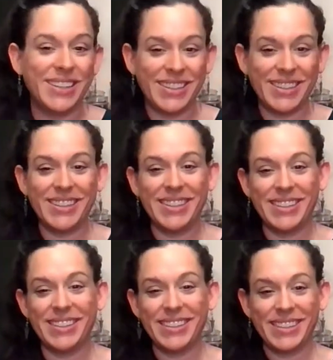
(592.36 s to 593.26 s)

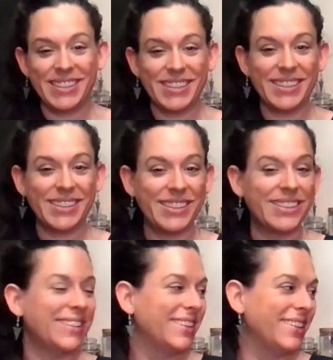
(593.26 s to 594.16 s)

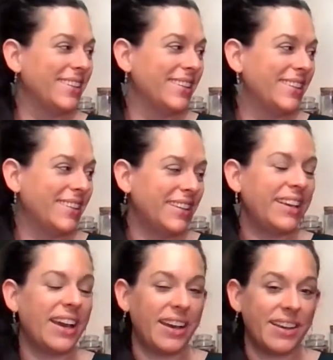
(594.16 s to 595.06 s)

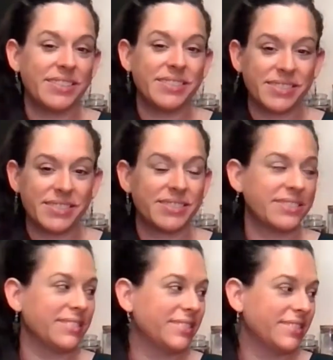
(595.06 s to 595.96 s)

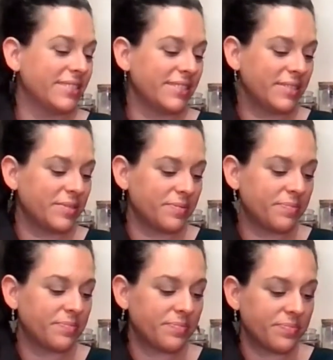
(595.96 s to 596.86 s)

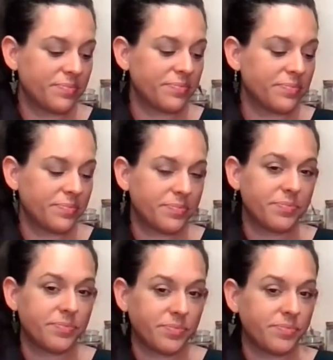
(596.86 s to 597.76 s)

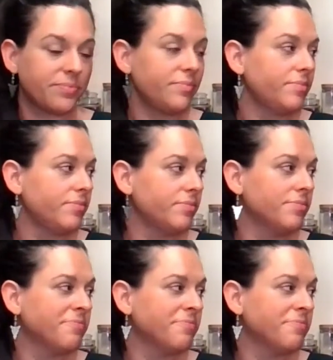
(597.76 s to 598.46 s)
[no speech]